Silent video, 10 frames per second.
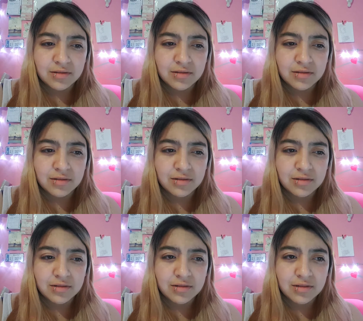
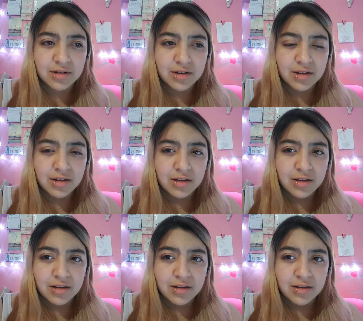
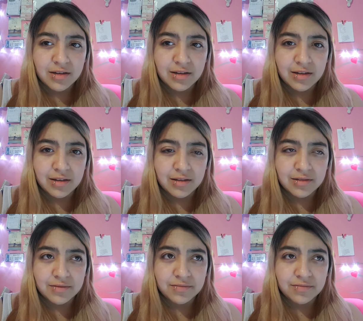(silence)